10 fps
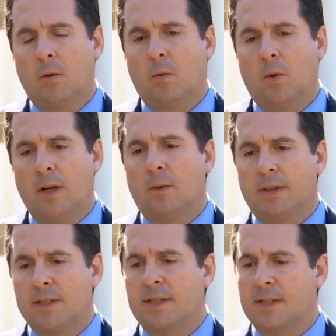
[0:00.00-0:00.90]

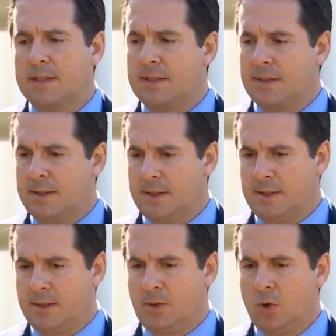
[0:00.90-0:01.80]
What this is?
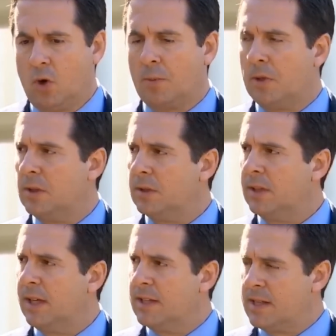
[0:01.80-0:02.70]
This is normal
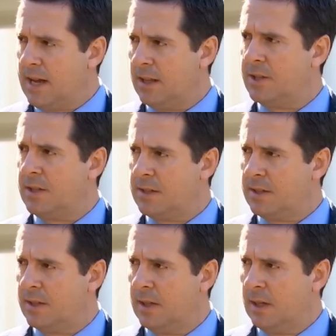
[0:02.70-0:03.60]

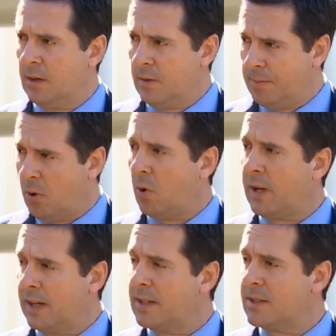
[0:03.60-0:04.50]
intelligence
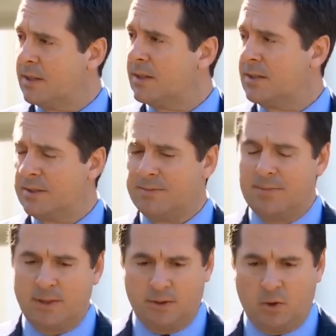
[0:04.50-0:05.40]
reporting. It's just
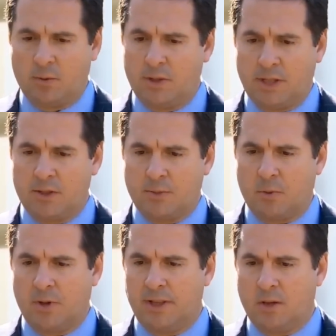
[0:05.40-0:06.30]
normal intelligence
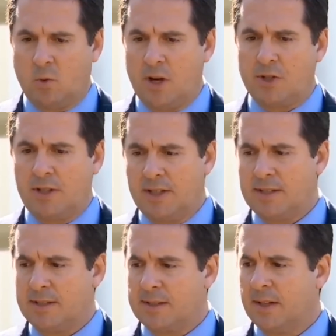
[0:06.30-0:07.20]
reporting. The question
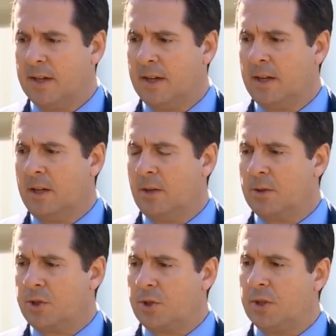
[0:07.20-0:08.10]
is you know,
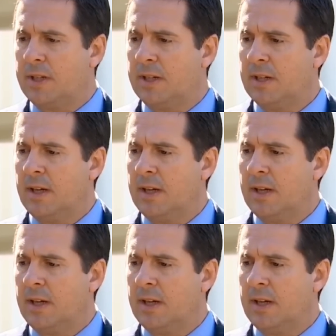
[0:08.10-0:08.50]
should